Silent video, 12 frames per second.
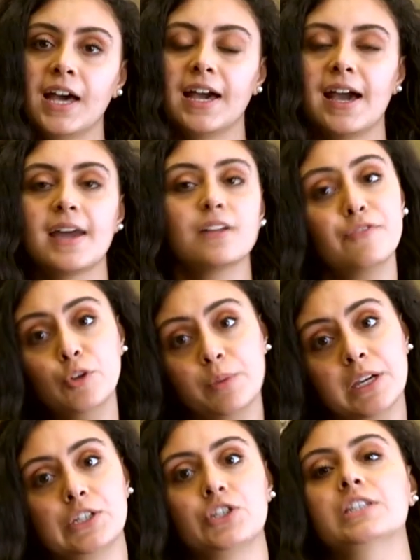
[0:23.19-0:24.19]
I had a few
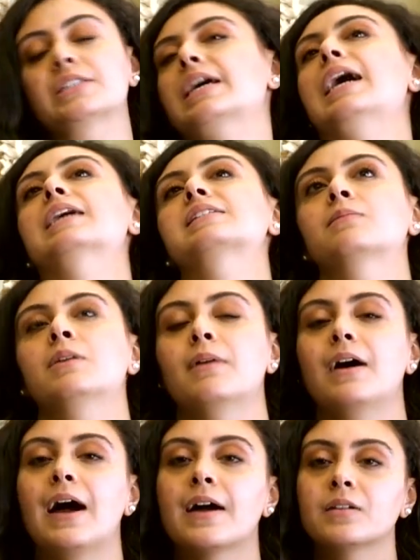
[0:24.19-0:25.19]
patients ask me about
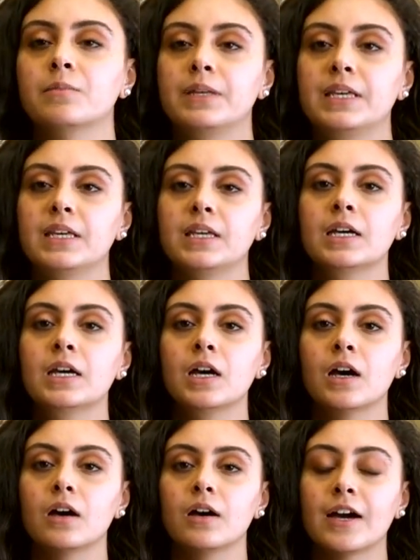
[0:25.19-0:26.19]
how to be
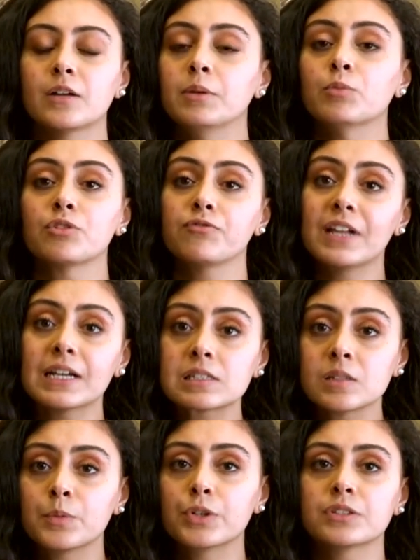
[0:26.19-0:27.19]
uh, how to be more
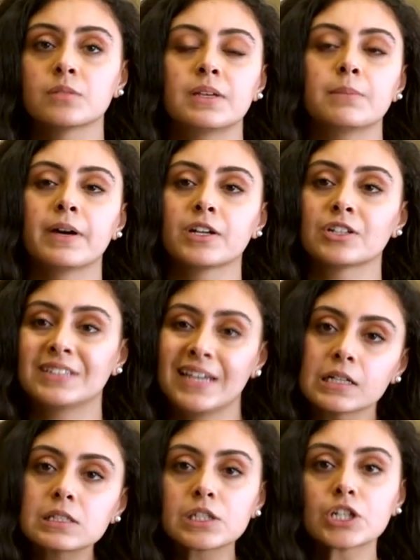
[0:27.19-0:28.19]
flexible to be better
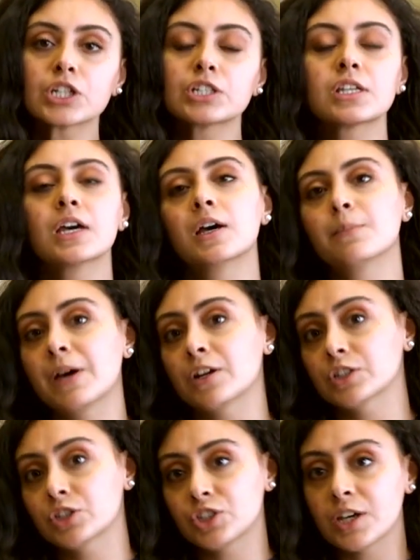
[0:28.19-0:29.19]
dancers, better
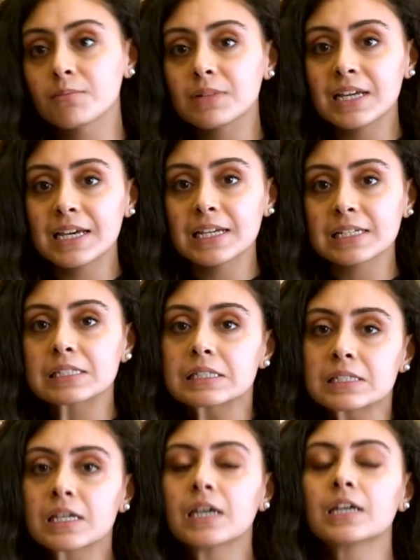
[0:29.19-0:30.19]

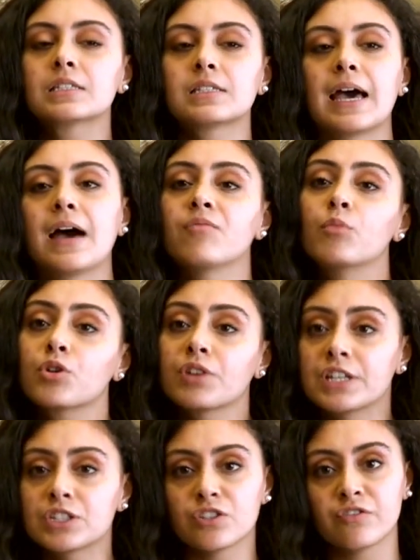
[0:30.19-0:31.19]
gymnasts, to have more
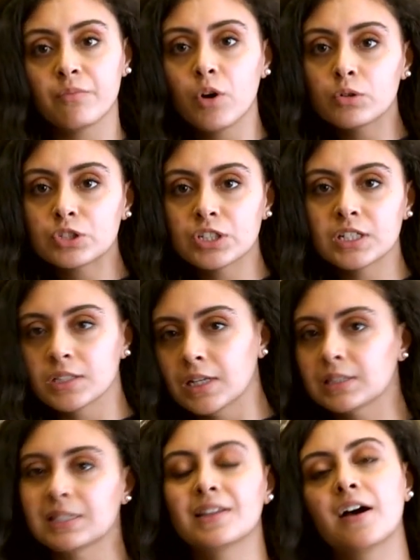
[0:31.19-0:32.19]
range of motion,
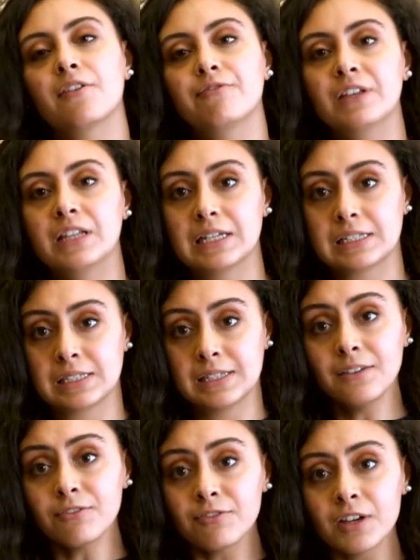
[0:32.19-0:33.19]
and to not feel as
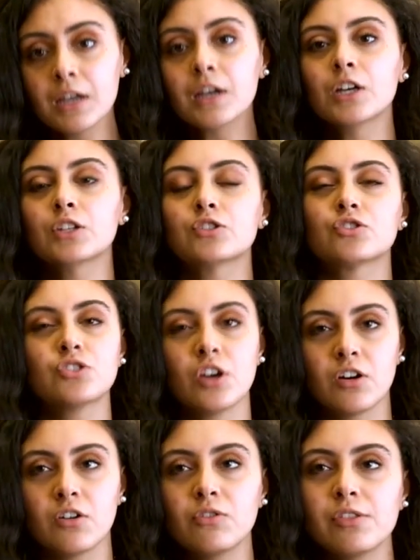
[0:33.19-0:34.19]
stiff.
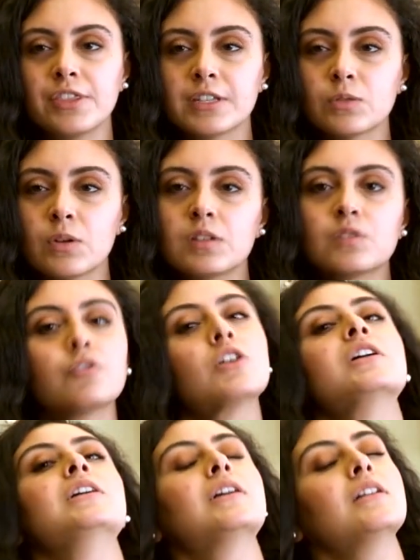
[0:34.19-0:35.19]
So this one's for
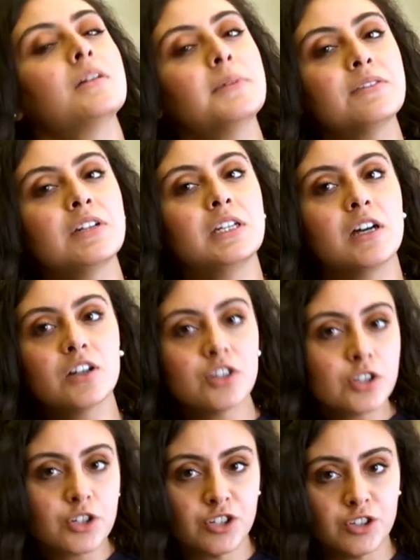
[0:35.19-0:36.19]
a little bit of a younger
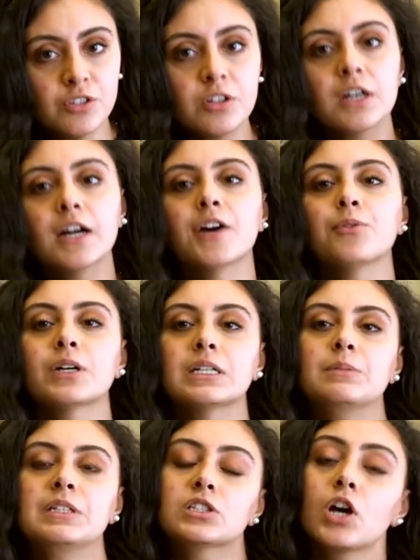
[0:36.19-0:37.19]
crew, and we're gonna
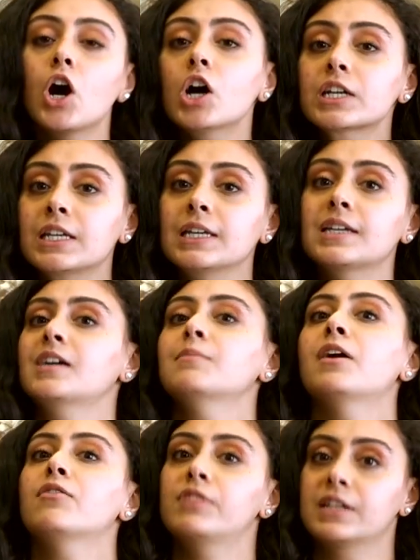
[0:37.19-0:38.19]
be talking
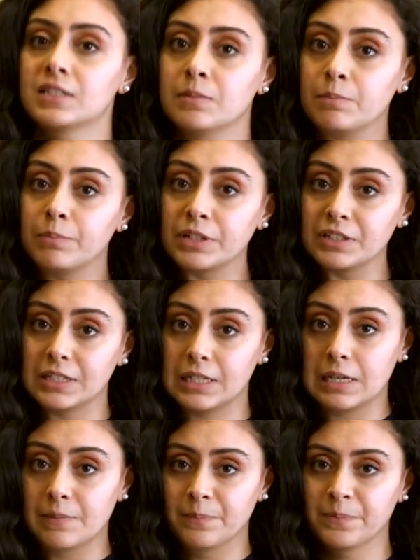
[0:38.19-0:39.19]
about flexibility.